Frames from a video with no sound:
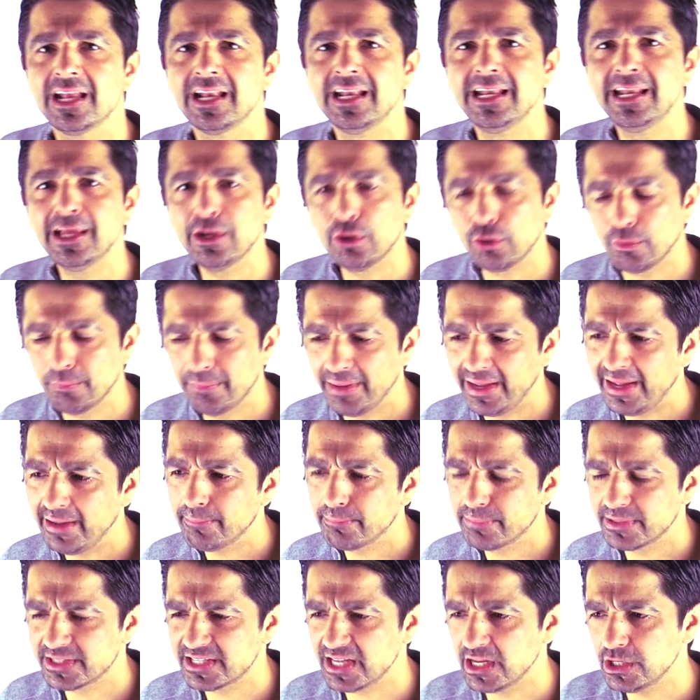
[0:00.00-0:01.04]
a little
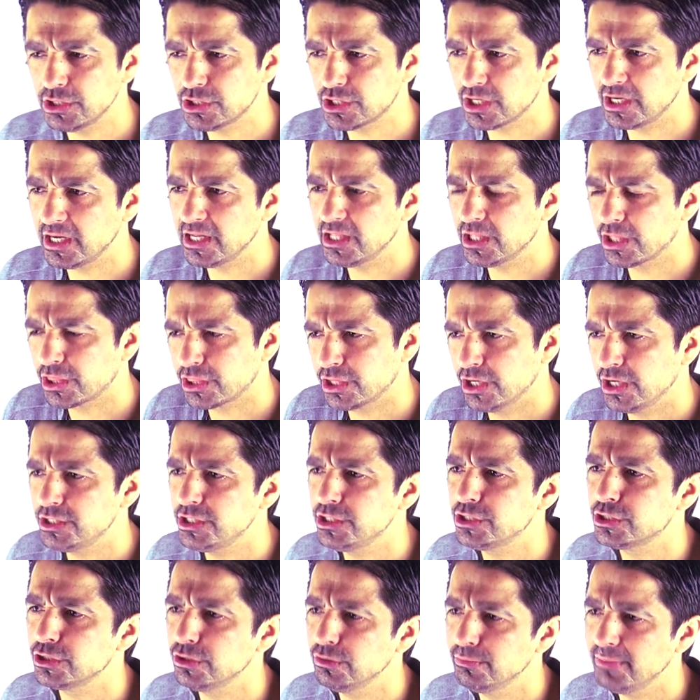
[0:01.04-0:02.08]
bit. Potentially the
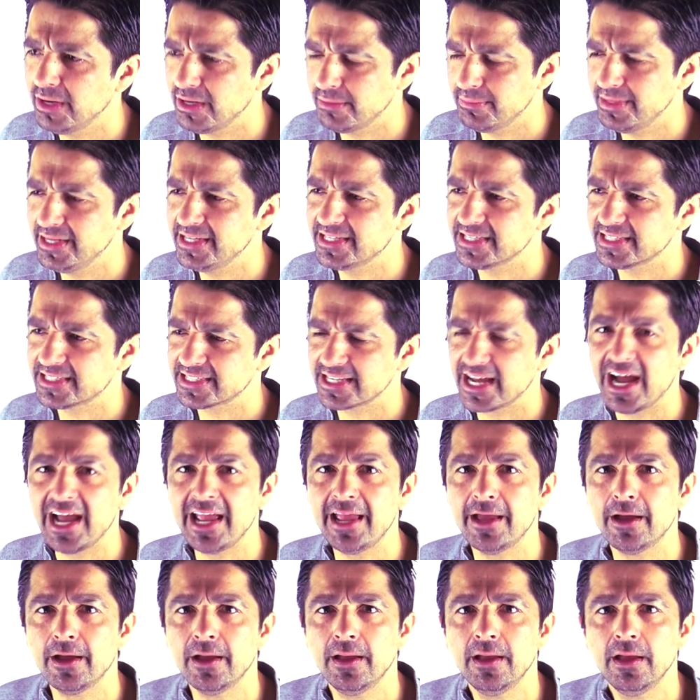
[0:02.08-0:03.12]
32 millimeter
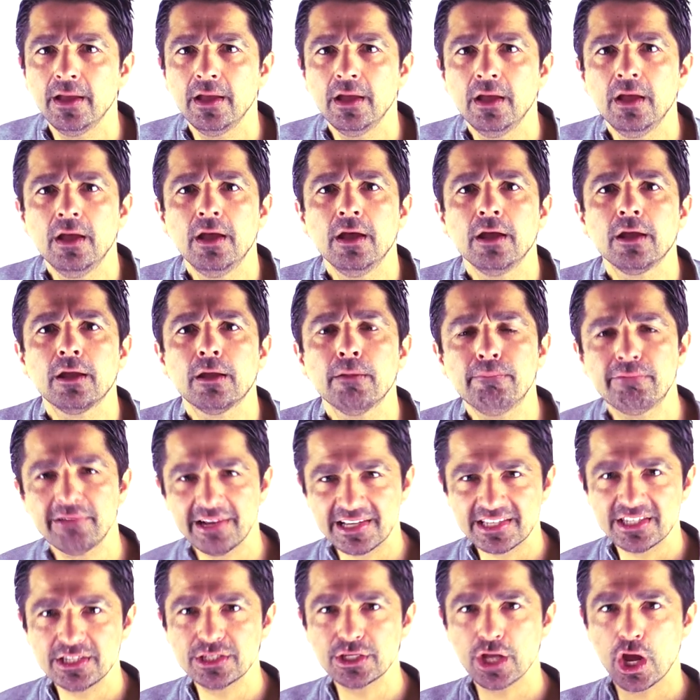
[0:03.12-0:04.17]
tire
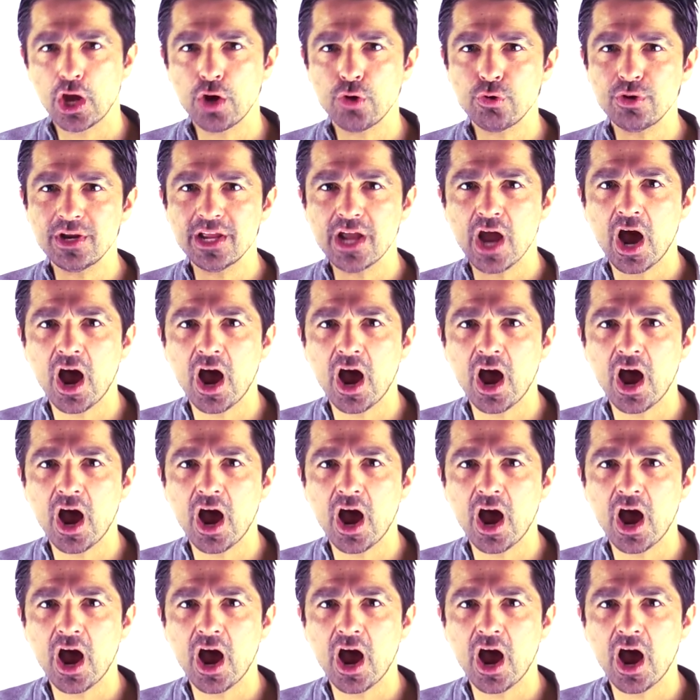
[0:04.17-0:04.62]
compresses only